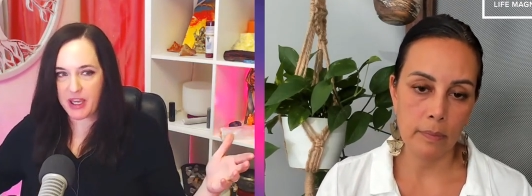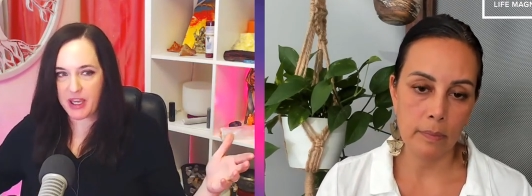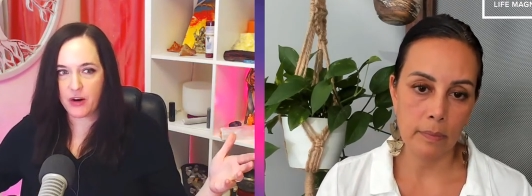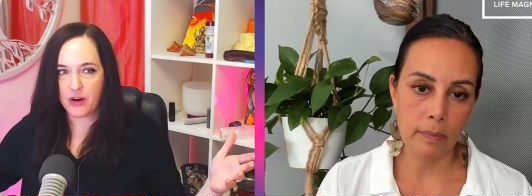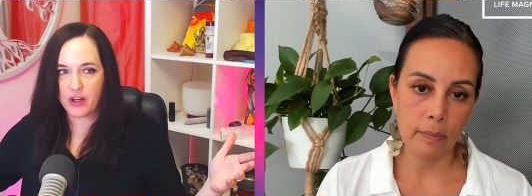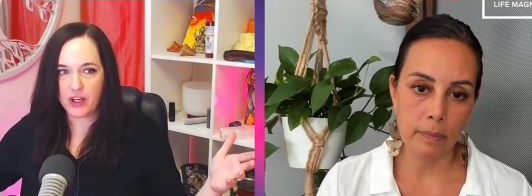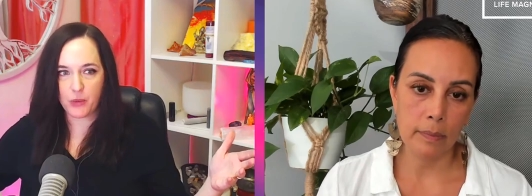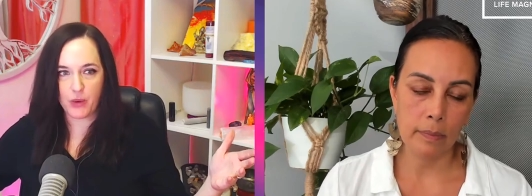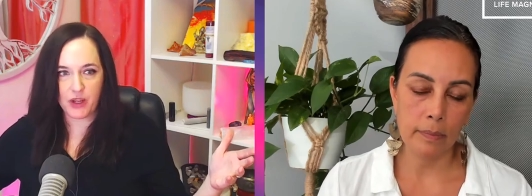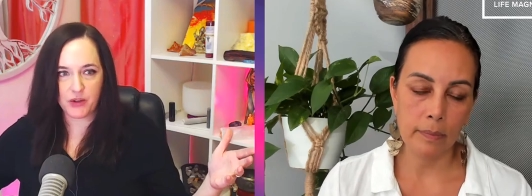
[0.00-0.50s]

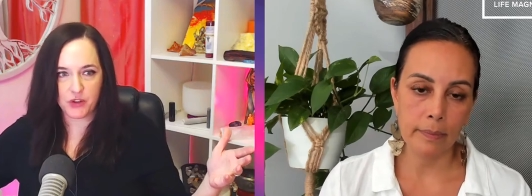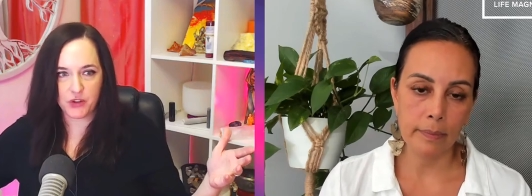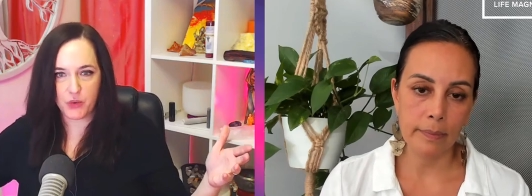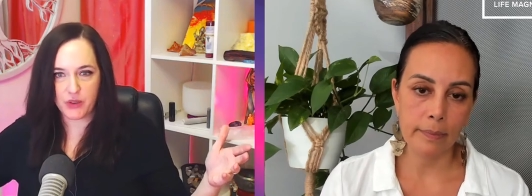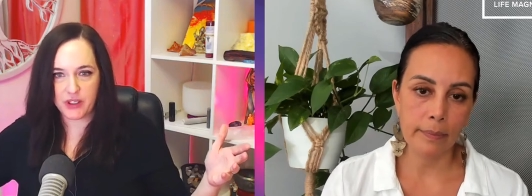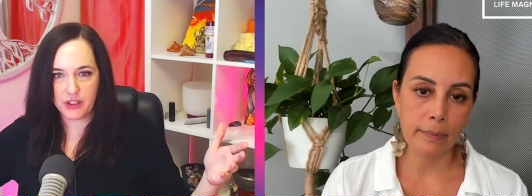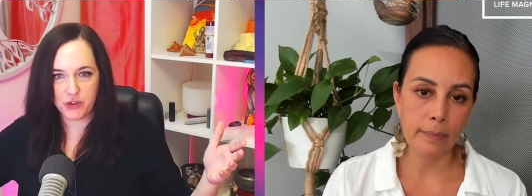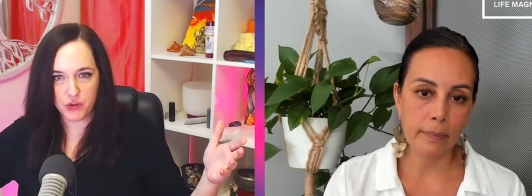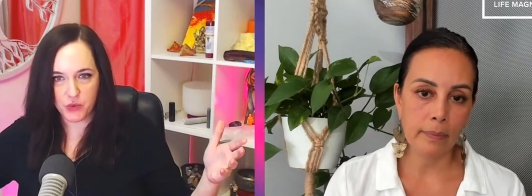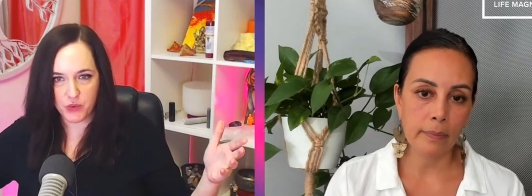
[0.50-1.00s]
Speaker 1: carrying around
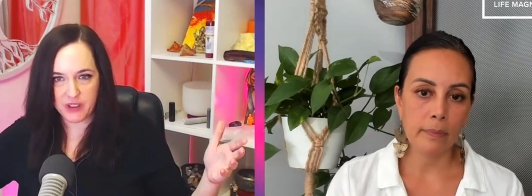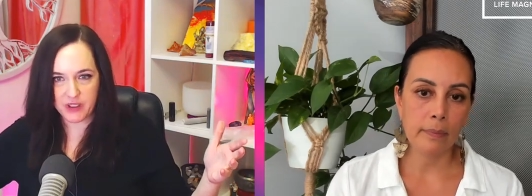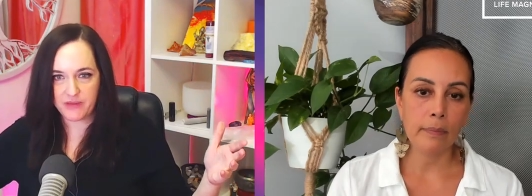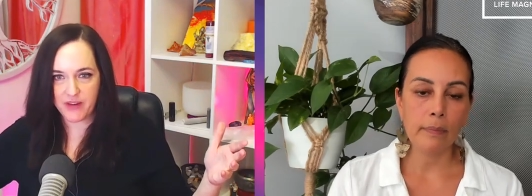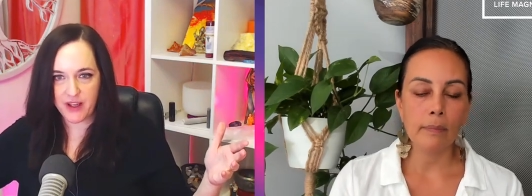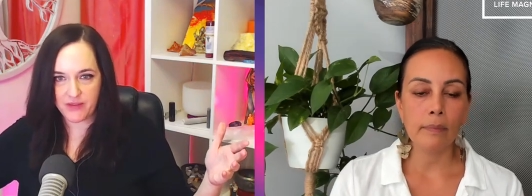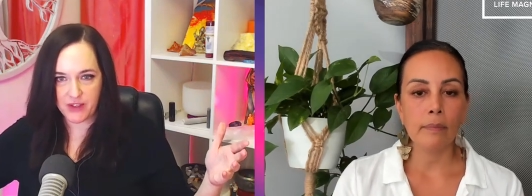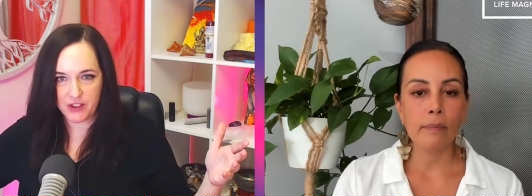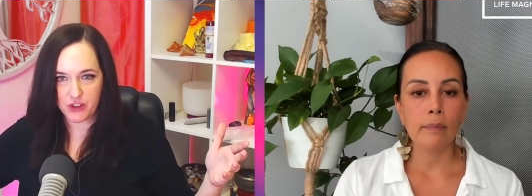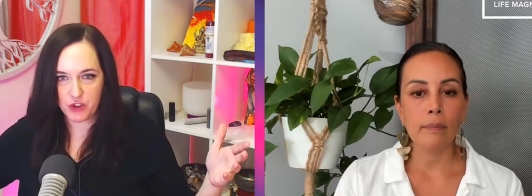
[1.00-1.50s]
20 or
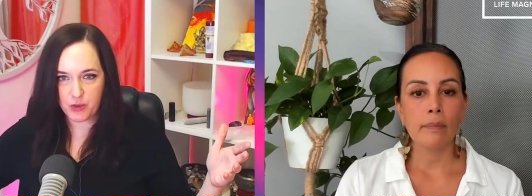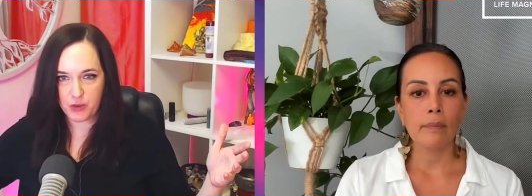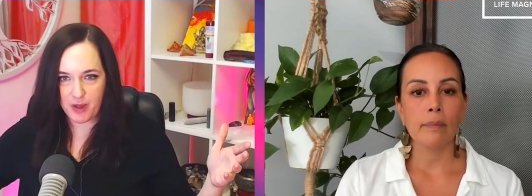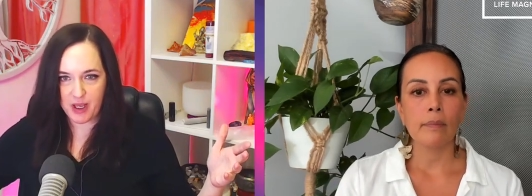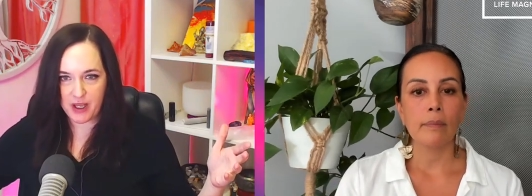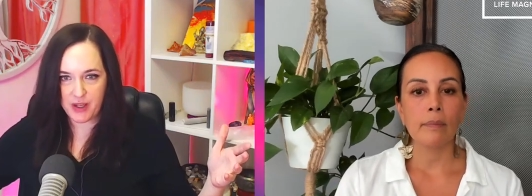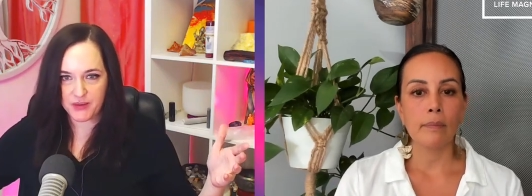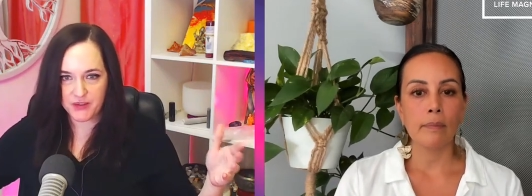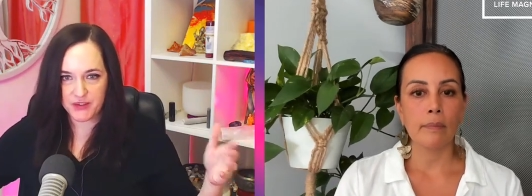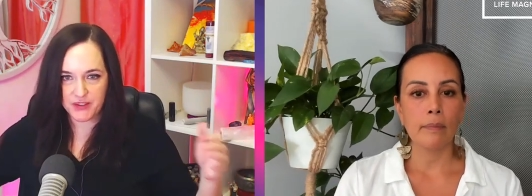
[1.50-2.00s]
25 extra
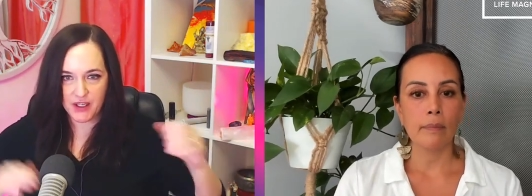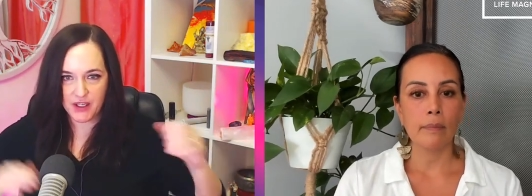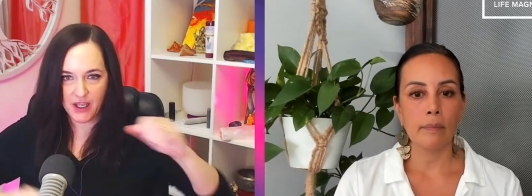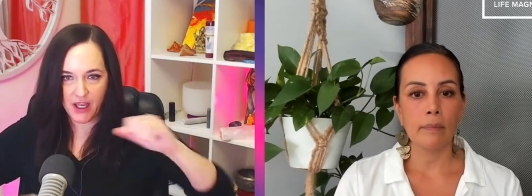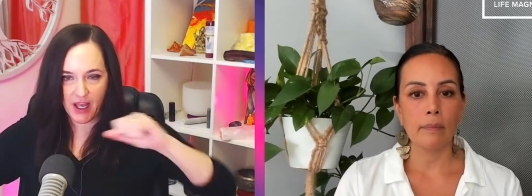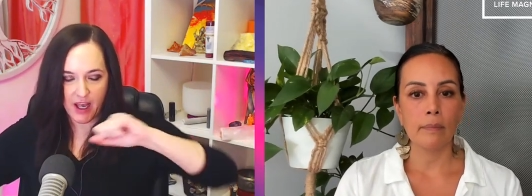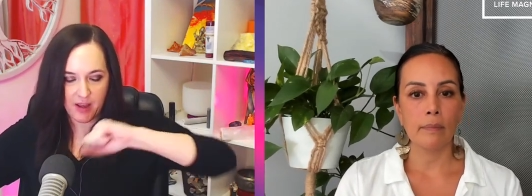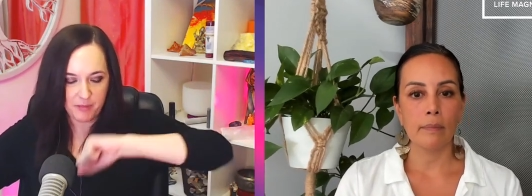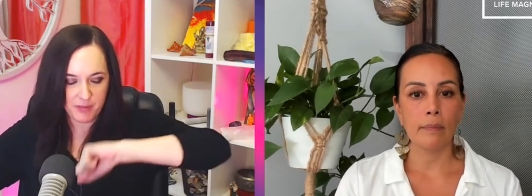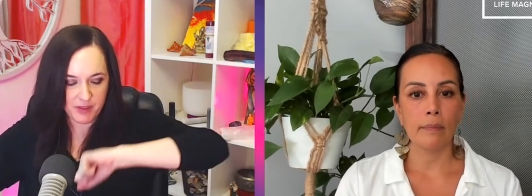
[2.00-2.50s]
pounds.
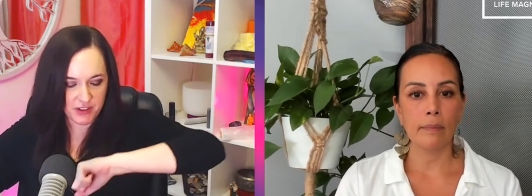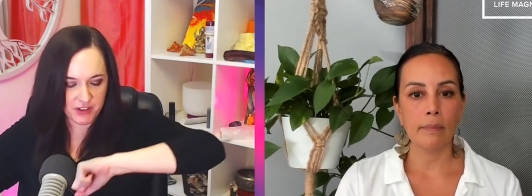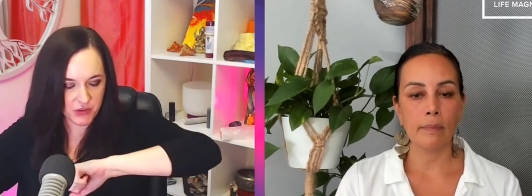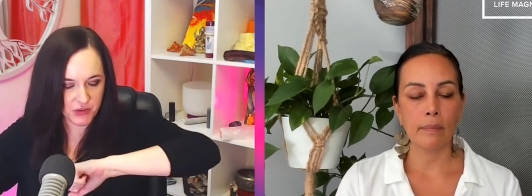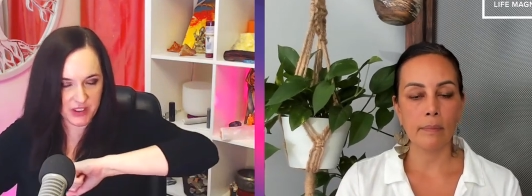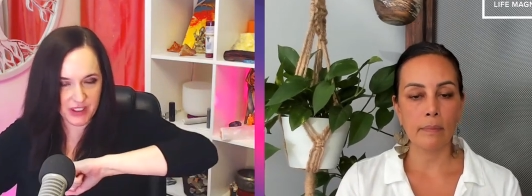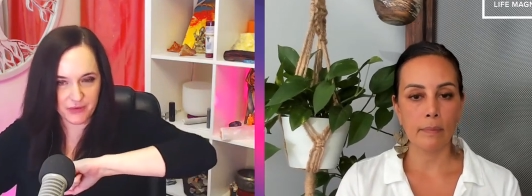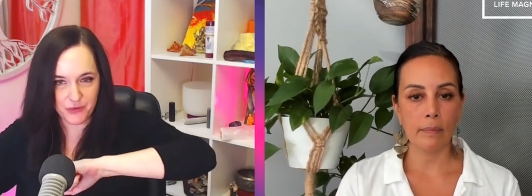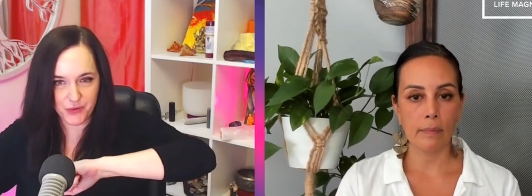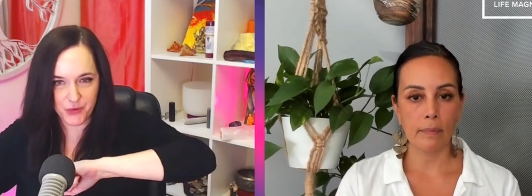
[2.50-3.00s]
I've been
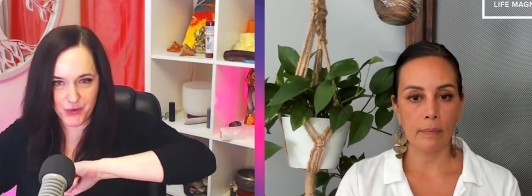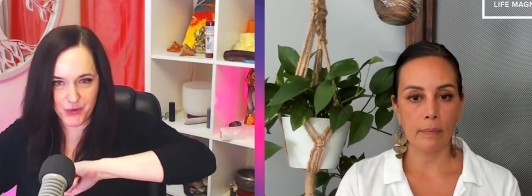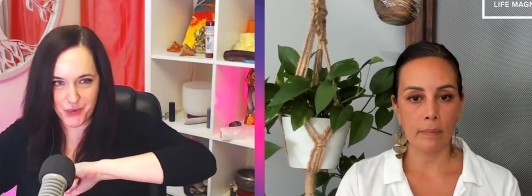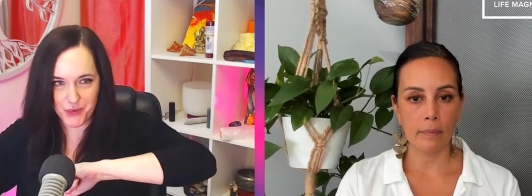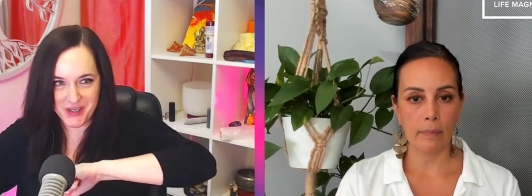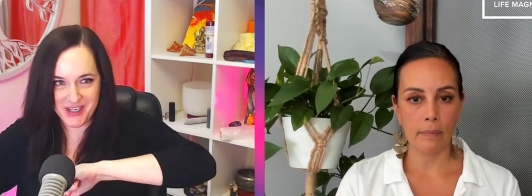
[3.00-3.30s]
doing it for